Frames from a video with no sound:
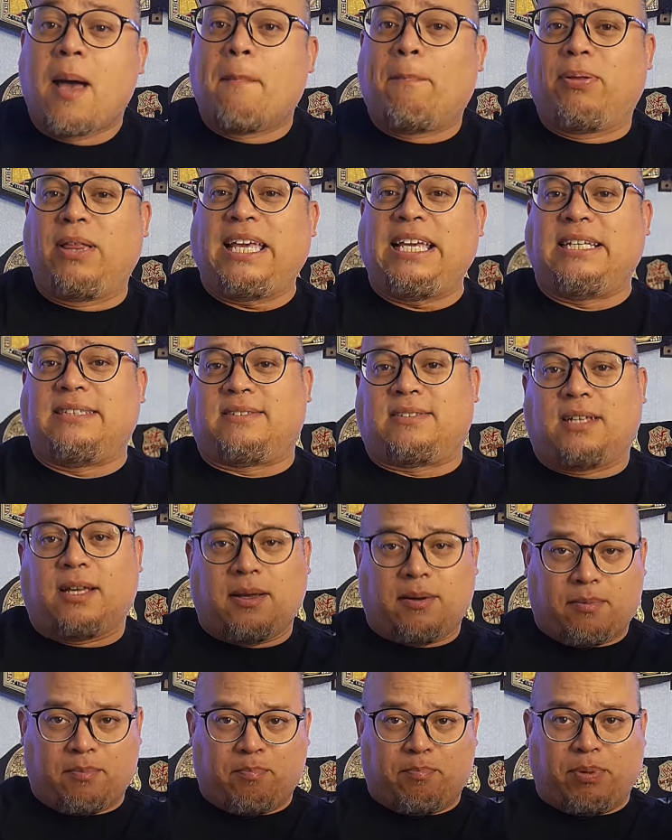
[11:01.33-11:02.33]
Please,
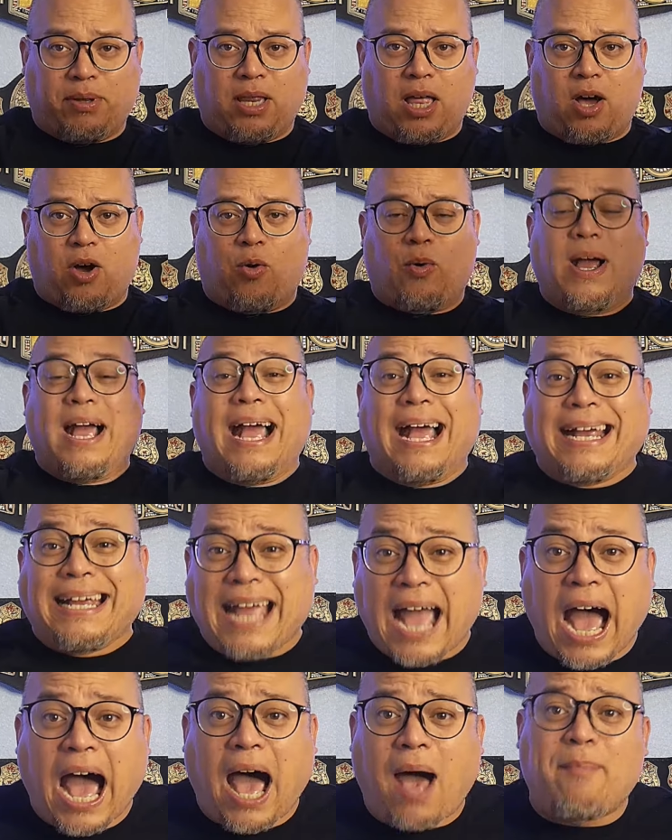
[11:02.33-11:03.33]
below,
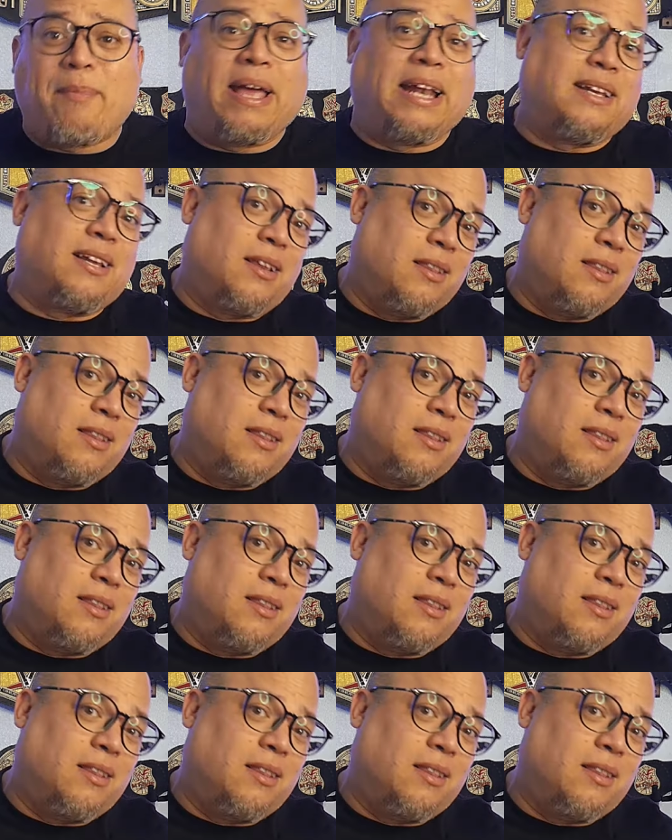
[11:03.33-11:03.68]
comment,